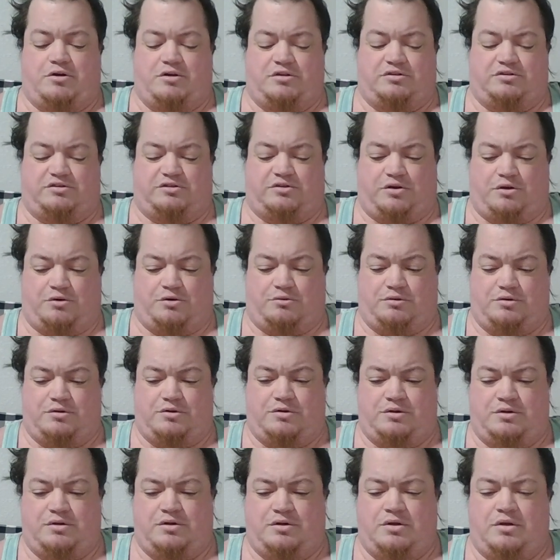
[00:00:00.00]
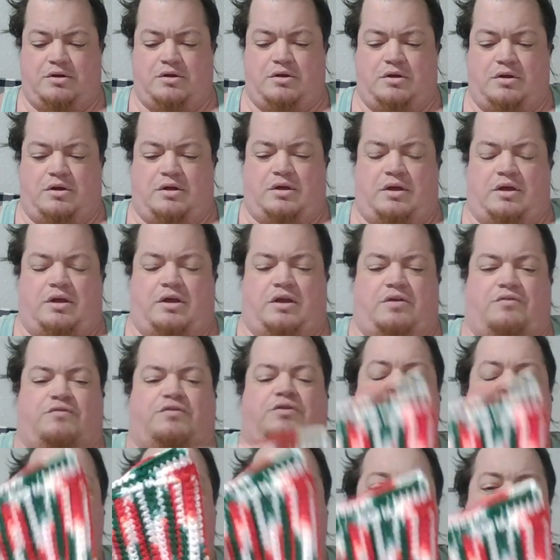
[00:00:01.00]
So if
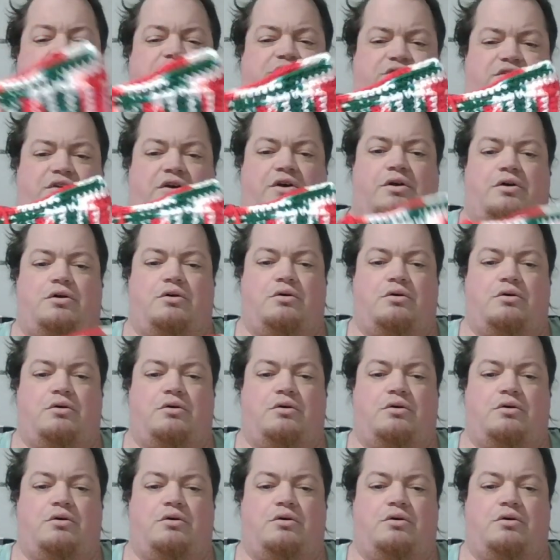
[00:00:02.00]
you notice,